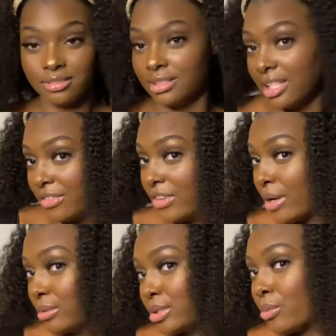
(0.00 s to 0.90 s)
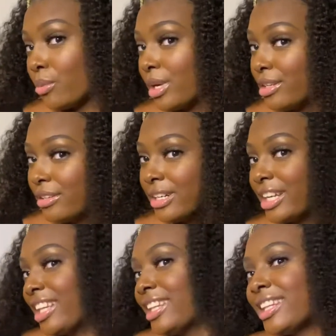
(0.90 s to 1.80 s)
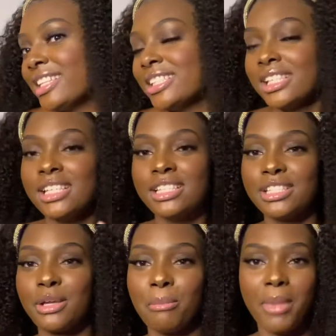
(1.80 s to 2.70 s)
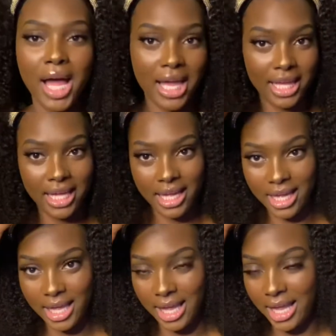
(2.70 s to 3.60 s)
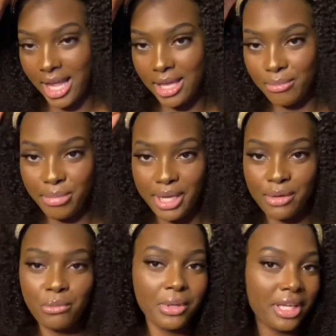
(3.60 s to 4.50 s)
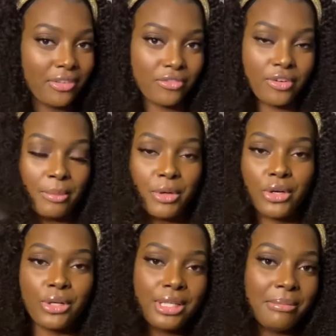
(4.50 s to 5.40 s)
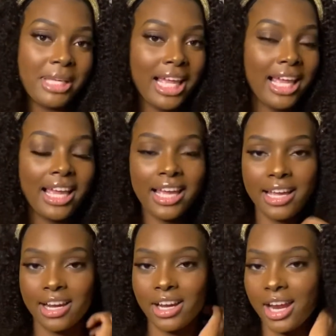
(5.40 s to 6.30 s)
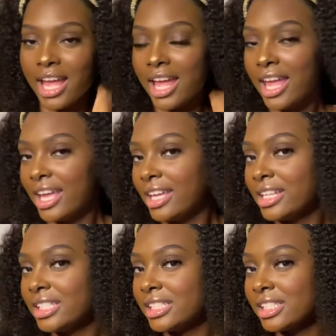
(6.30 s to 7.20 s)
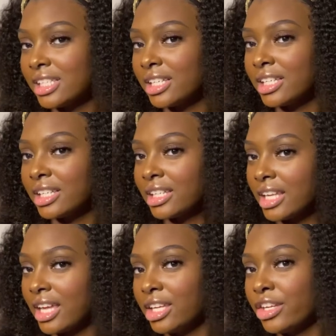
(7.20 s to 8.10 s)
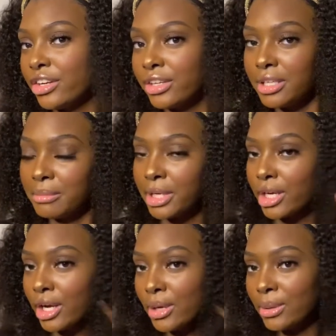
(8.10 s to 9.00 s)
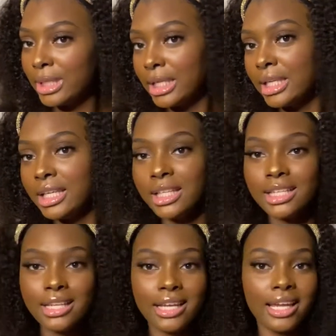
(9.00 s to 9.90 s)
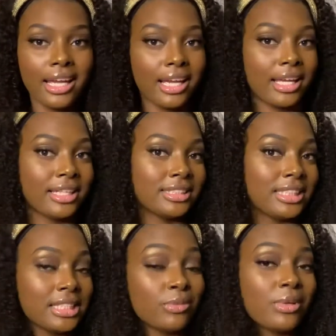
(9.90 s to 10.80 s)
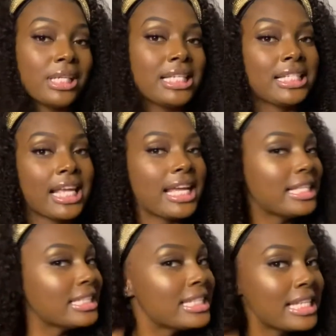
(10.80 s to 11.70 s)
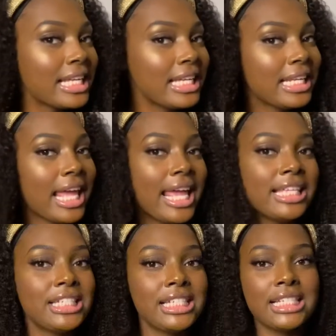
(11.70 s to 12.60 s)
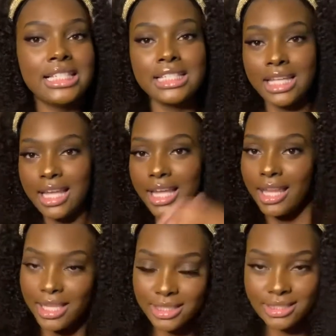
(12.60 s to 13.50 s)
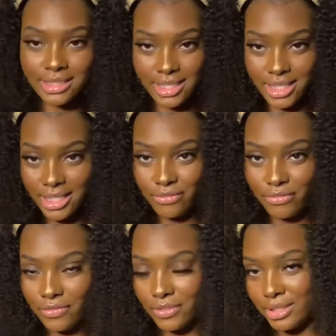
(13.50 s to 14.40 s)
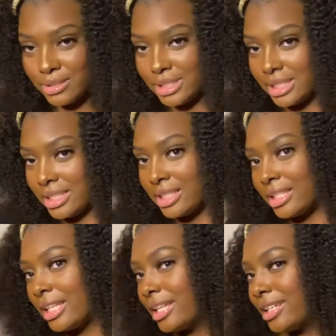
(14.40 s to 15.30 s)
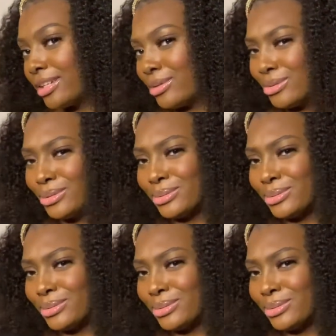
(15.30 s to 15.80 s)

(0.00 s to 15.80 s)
if y'all was wondering, this is my headband wig from Curly Me Hair. It is the Kinky Curly Mongolian, and this one is 18 inches. It looks good, feels good, like, ooh.